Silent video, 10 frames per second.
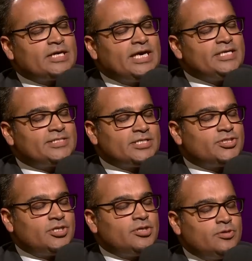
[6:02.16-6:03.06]
that he said
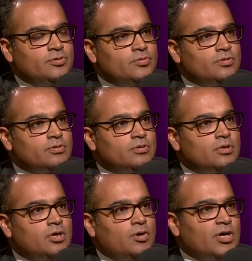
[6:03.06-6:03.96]
to you,
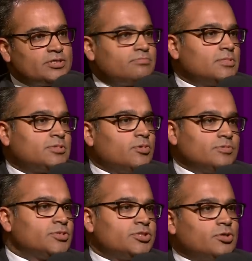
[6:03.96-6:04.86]
Oh, I, told
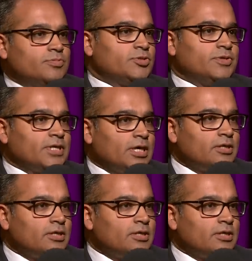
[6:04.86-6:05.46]
him to stop doing God that.